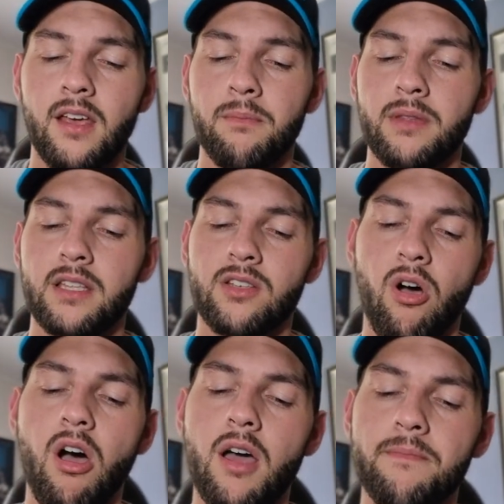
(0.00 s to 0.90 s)
But the
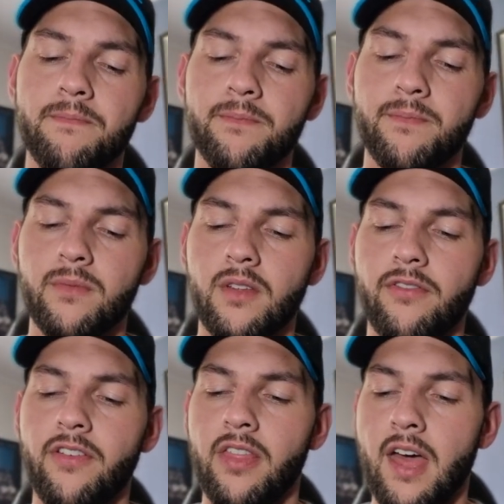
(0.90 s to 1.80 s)
time
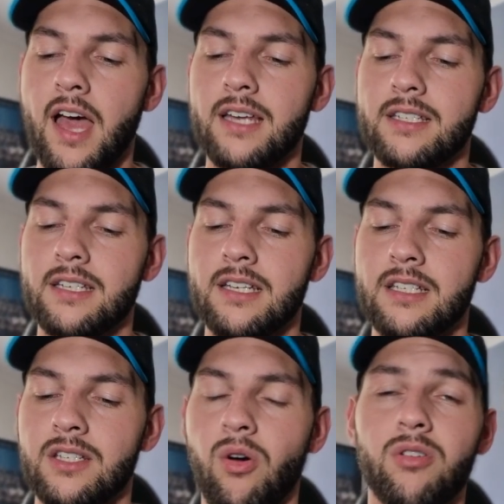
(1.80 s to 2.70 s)
for that is
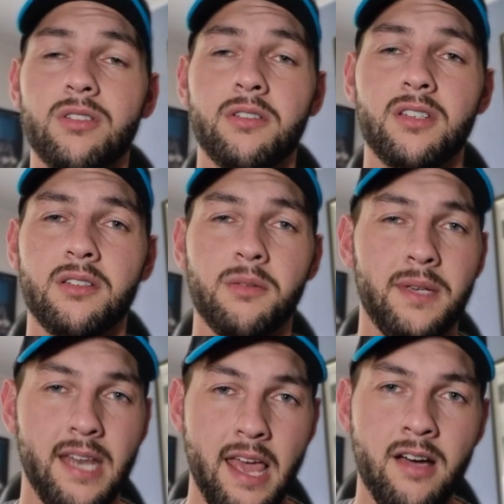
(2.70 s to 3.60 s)
not to be
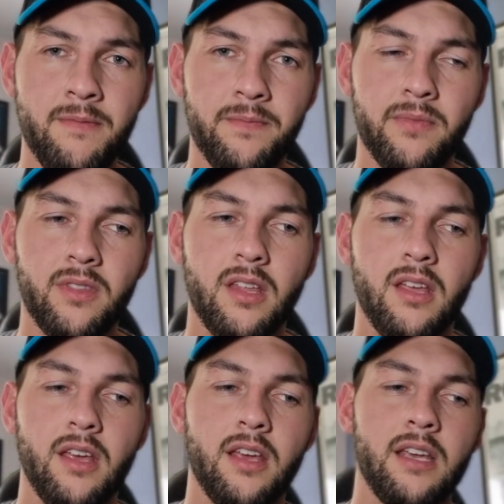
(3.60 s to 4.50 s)
now.
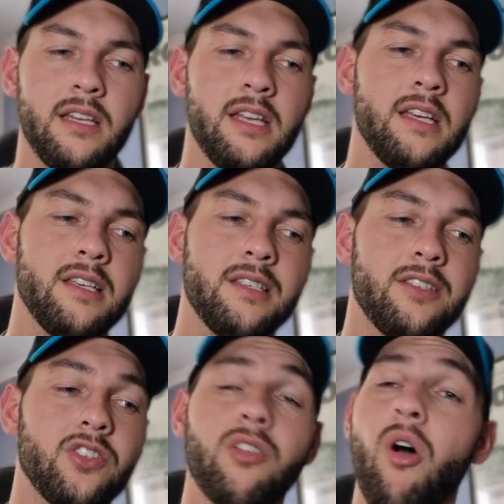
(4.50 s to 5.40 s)
It is
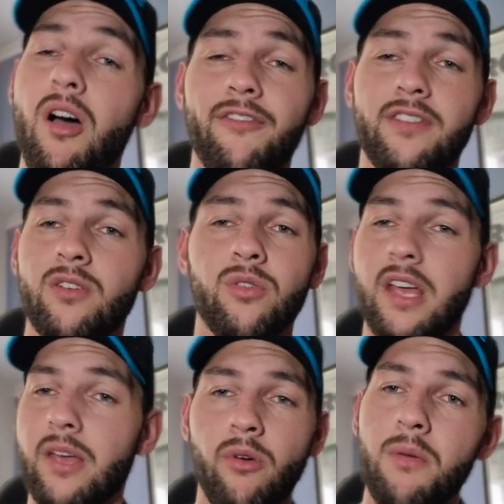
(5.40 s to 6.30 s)
just, I feel,
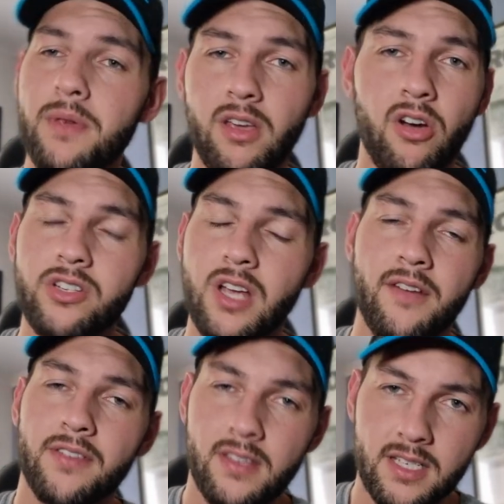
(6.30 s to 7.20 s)
he won't be coach
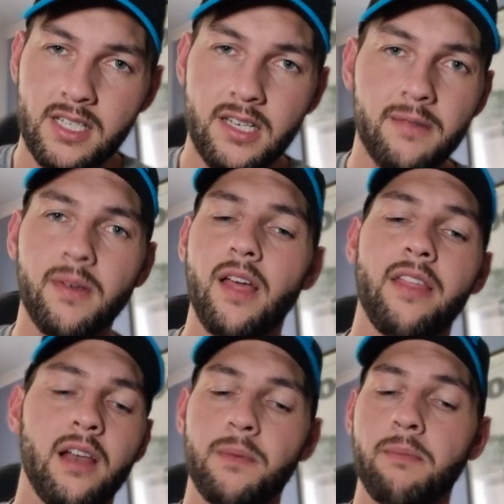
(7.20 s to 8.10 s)
after this year. And
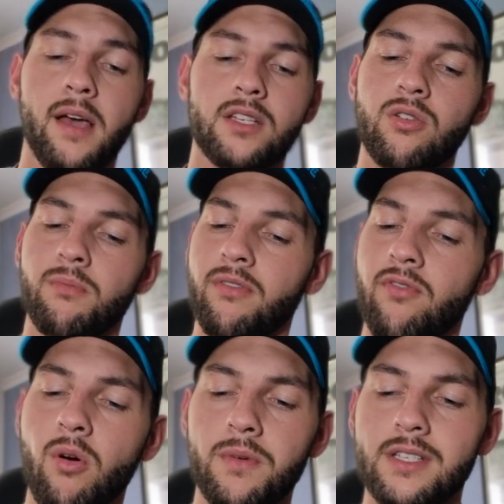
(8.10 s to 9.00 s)
that'll be based on
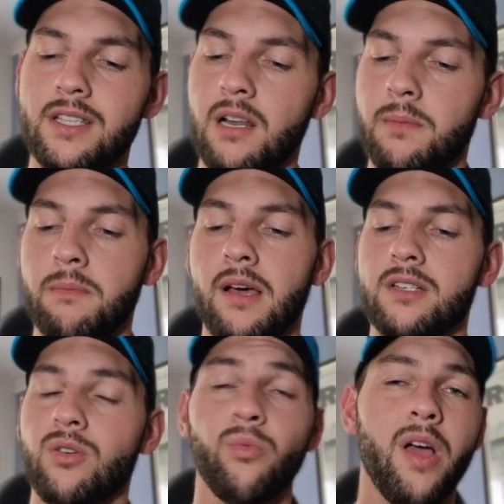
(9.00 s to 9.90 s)
performance. That'll be
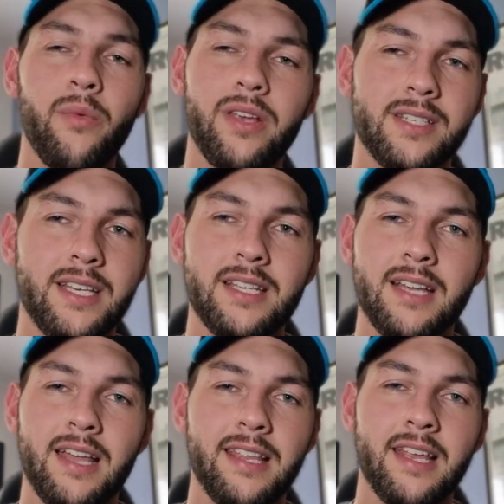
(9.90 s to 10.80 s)
based on where we sit
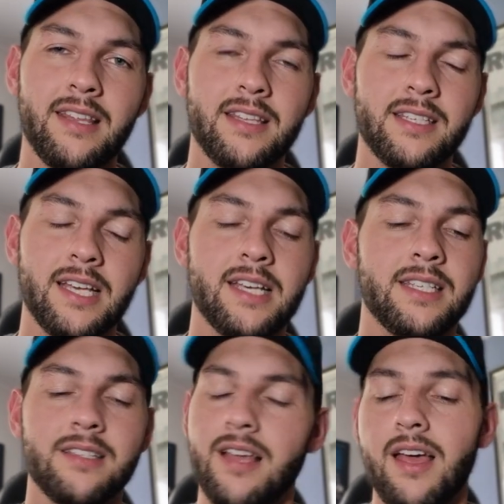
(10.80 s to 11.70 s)
at the end of the
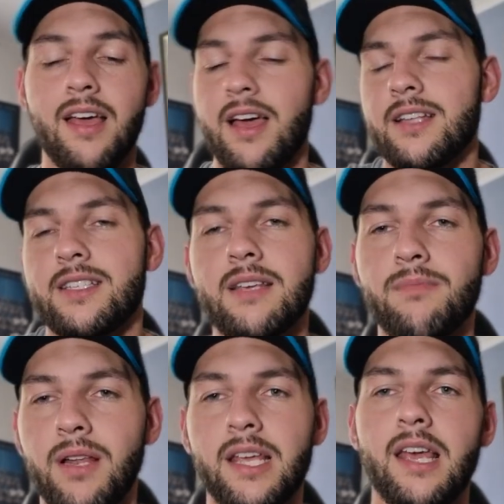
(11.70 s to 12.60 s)
season. And
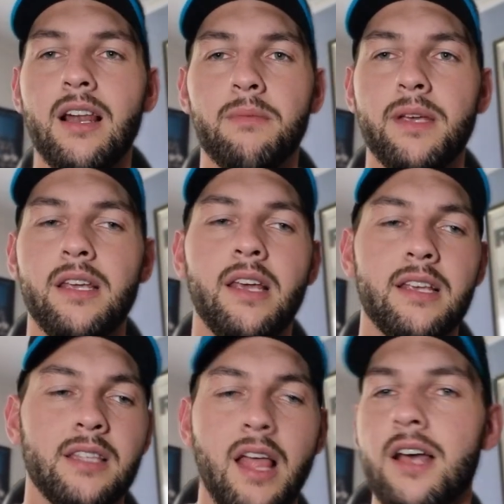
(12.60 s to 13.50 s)
simply, it'll be
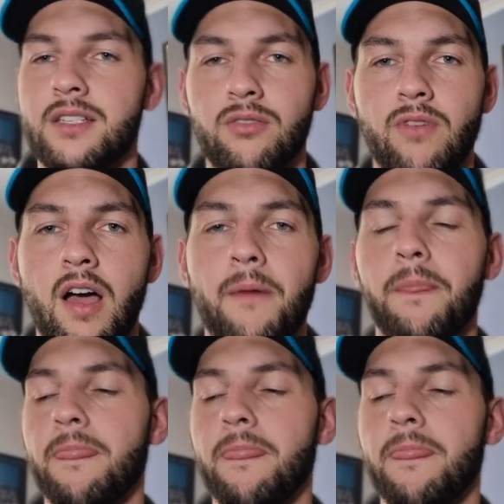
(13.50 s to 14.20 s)
his last hurrah.